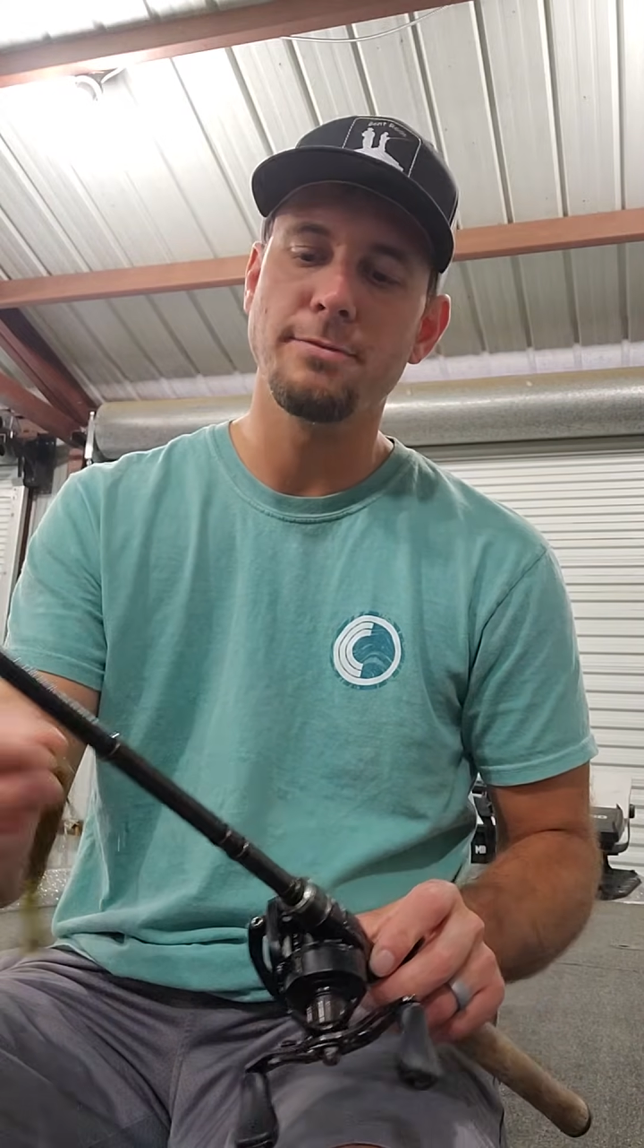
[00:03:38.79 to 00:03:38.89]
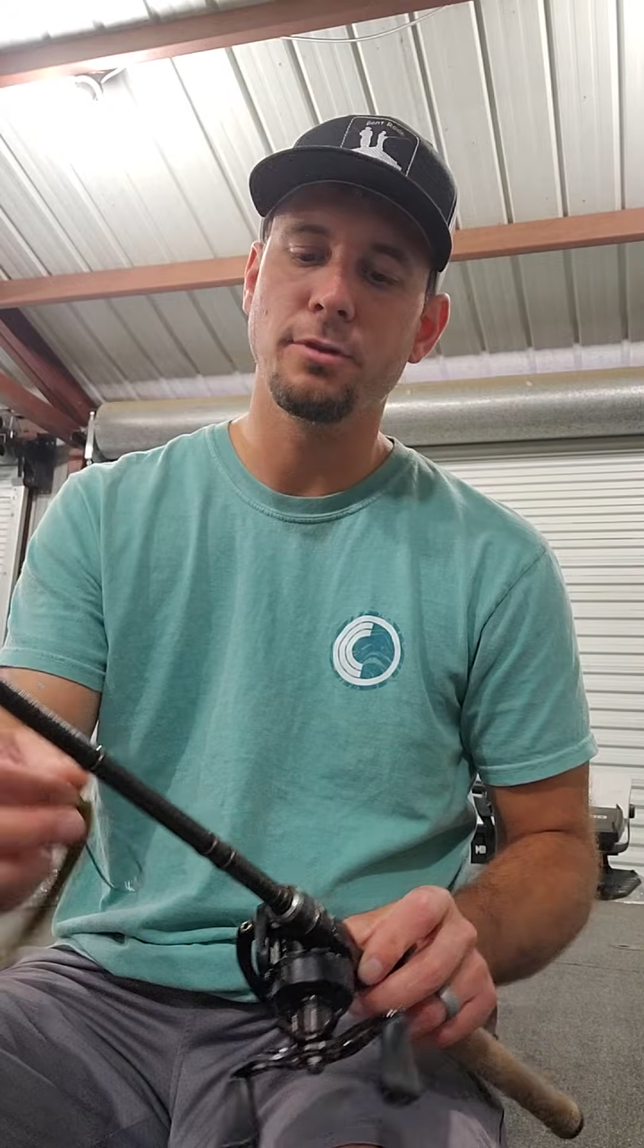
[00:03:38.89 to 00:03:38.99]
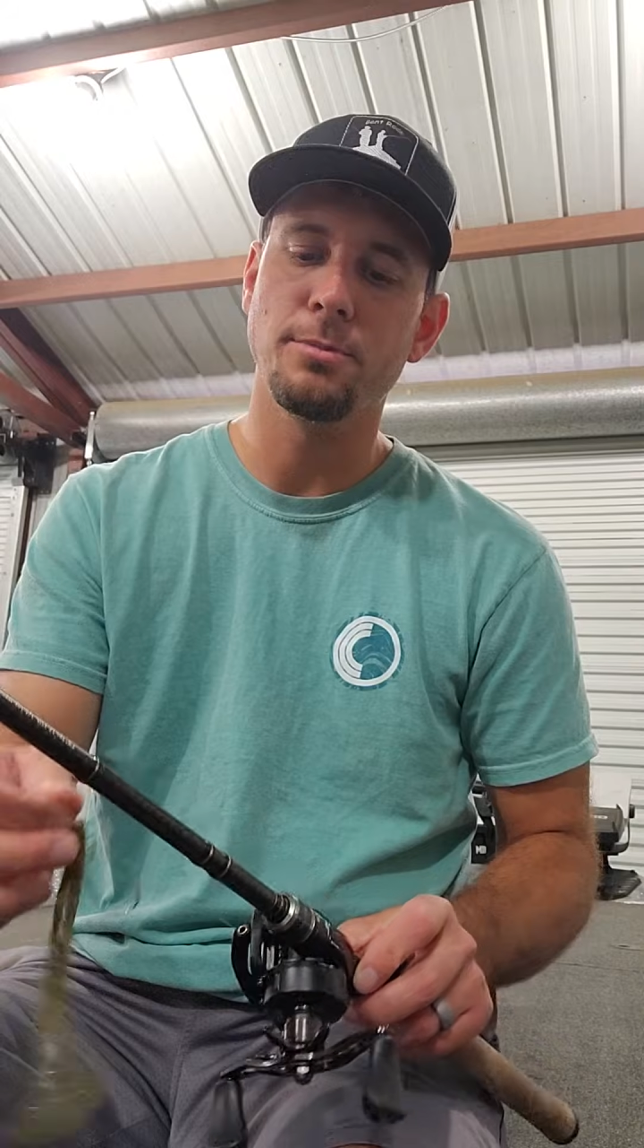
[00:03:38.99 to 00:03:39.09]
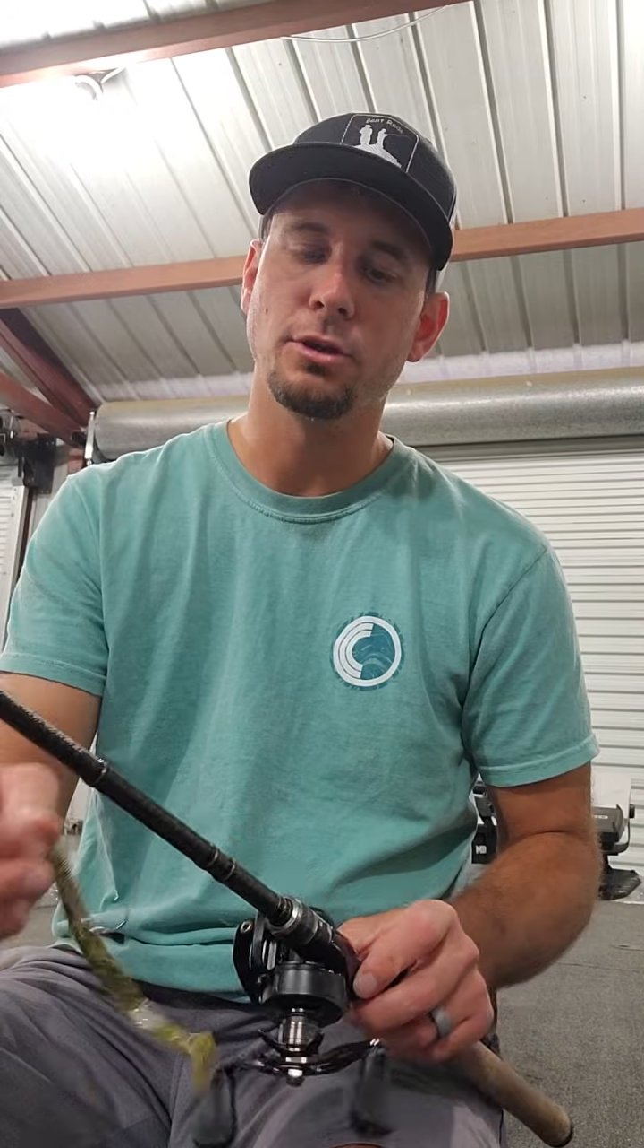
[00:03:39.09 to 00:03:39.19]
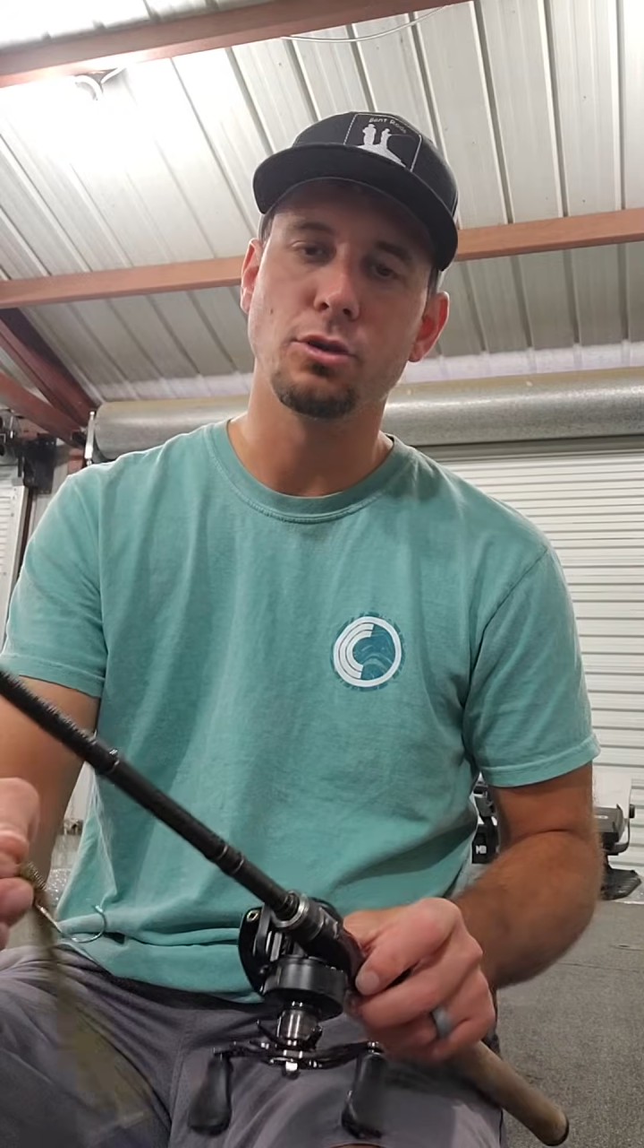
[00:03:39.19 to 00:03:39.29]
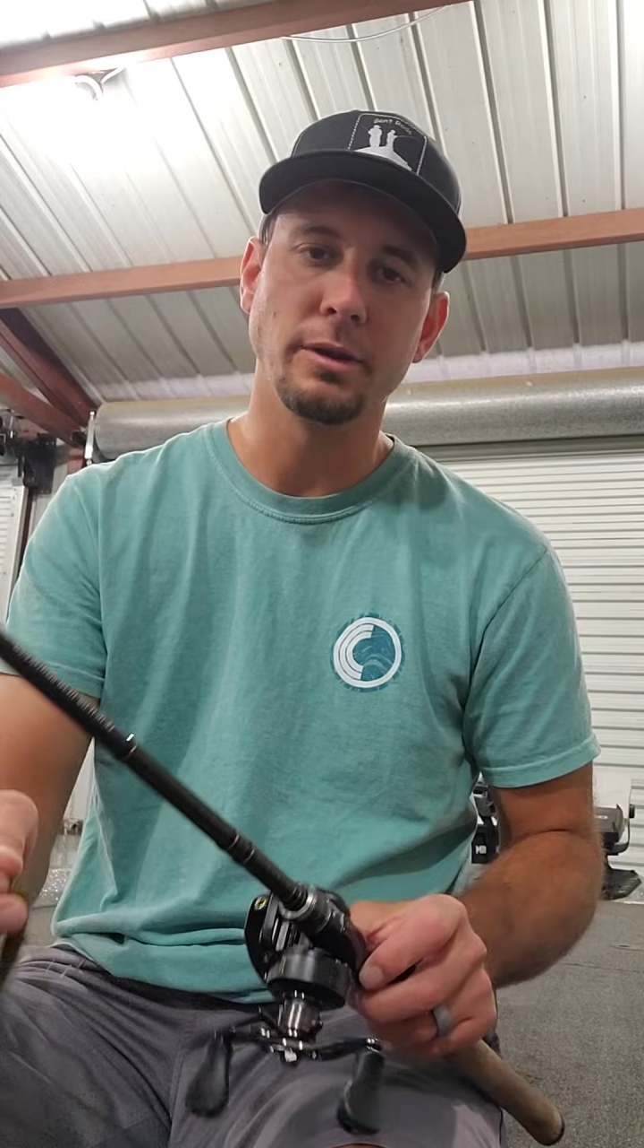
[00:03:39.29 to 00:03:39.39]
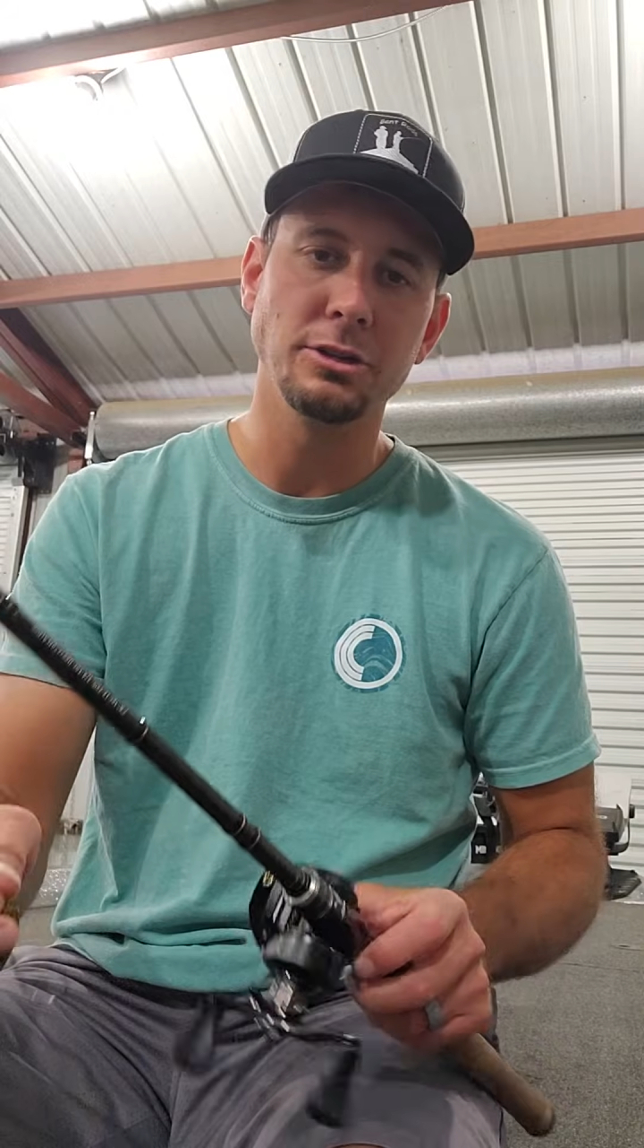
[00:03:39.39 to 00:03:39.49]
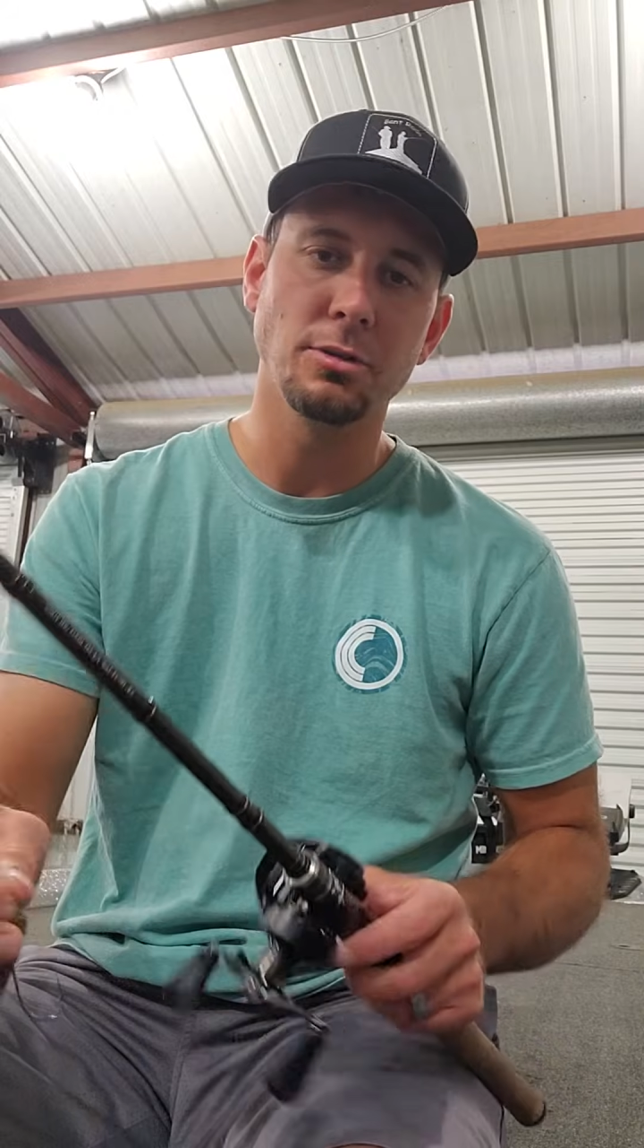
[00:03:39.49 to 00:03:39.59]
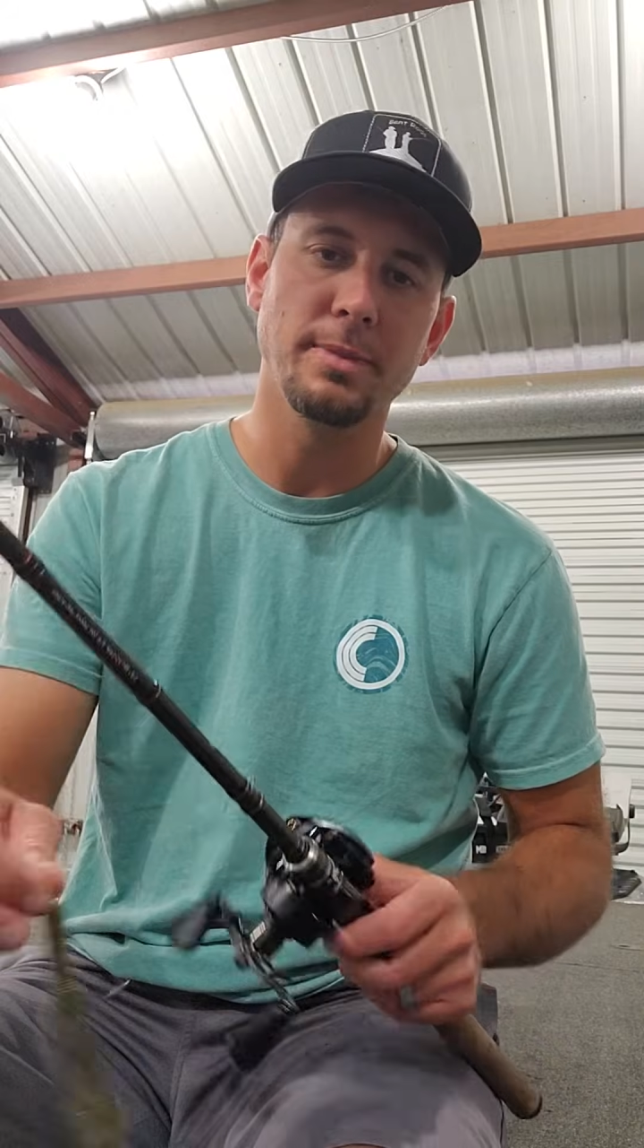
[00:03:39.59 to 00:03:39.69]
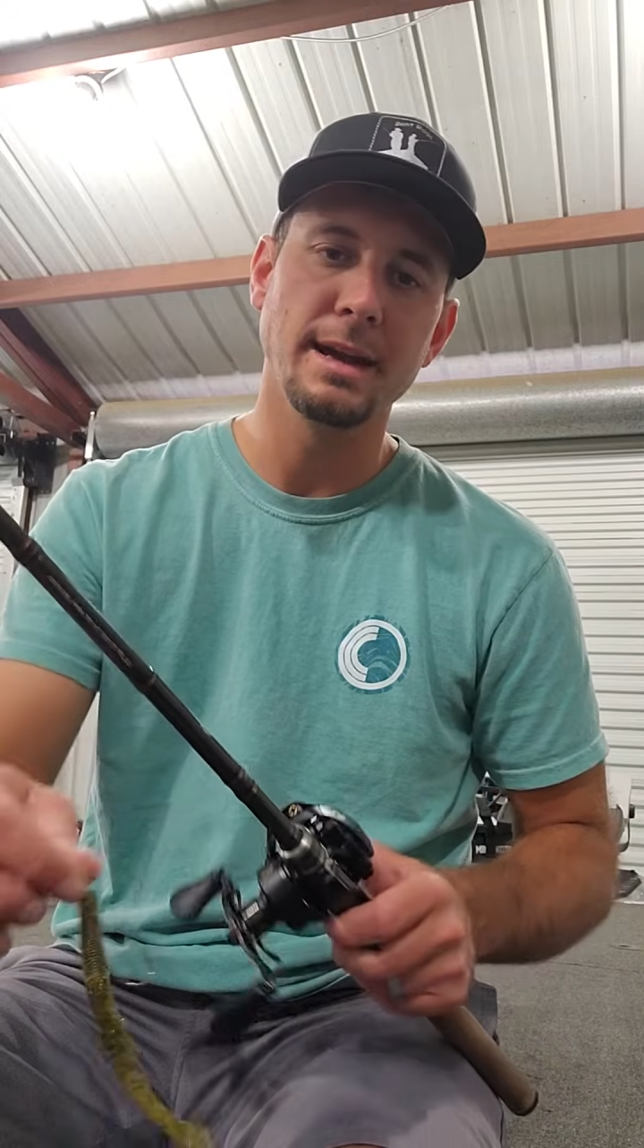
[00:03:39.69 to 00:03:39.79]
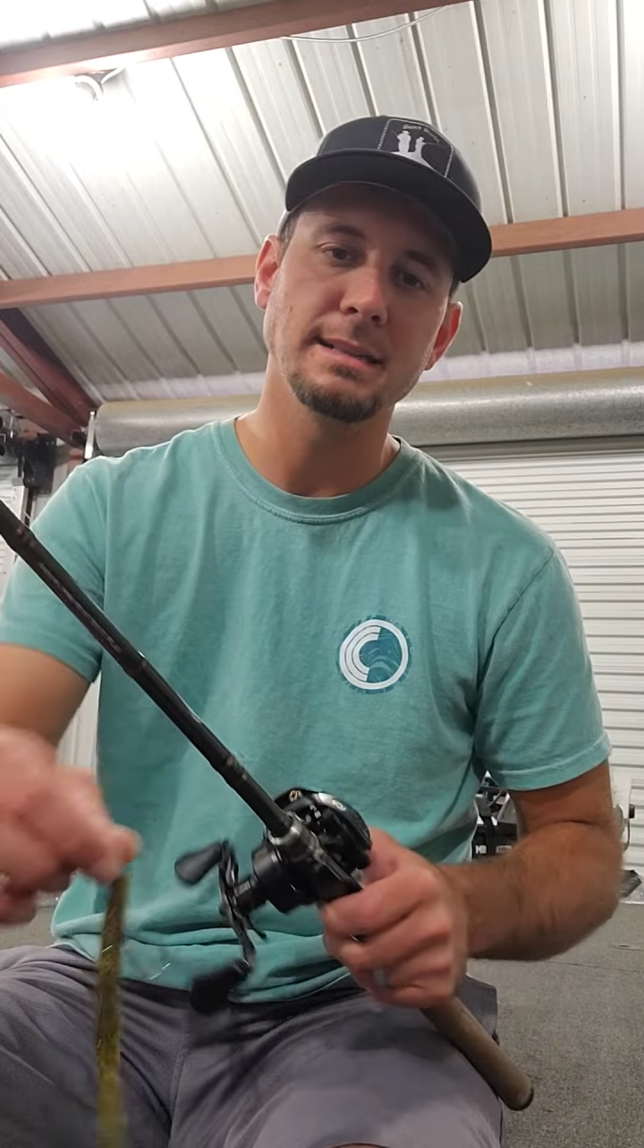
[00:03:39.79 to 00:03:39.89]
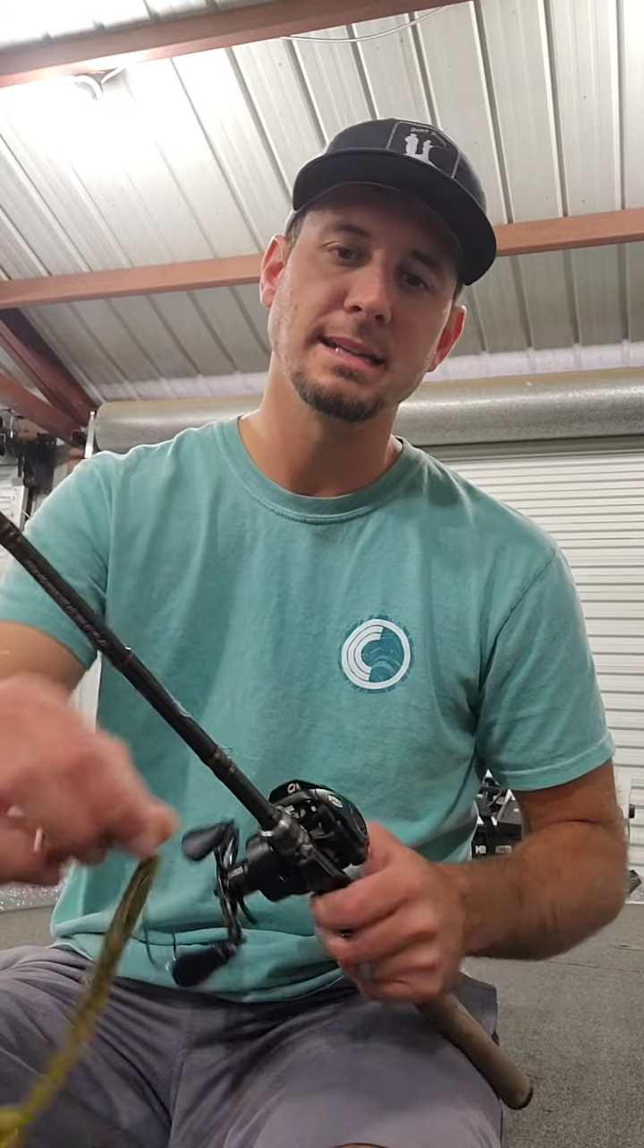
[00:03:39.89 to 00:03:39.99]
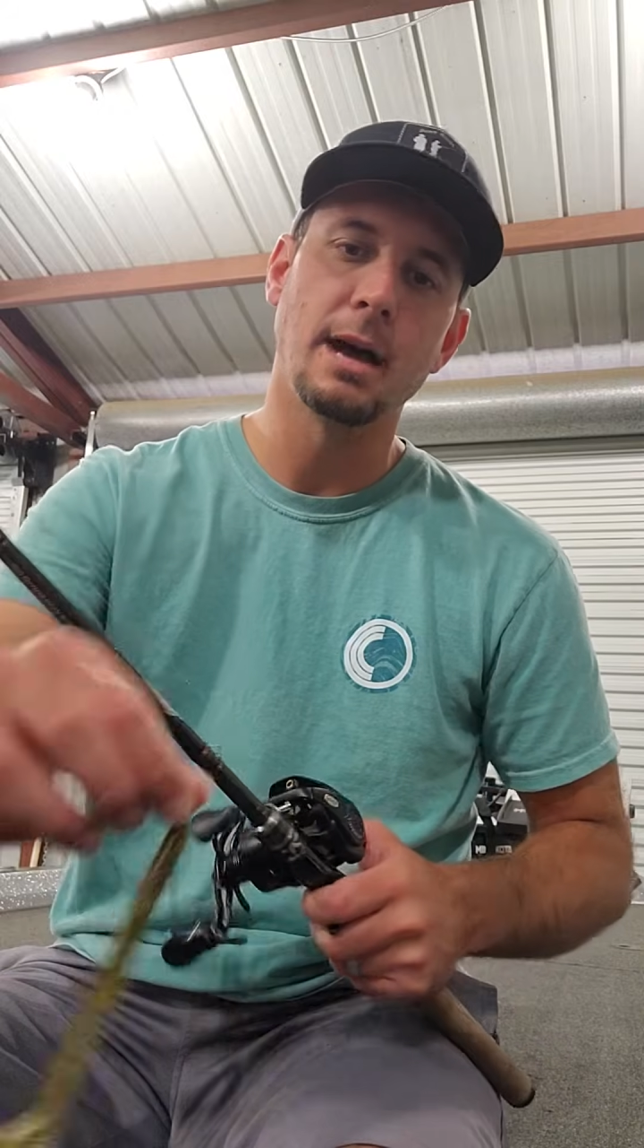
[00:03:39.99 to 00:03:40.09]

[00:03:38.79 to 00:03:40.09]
from the creature baits,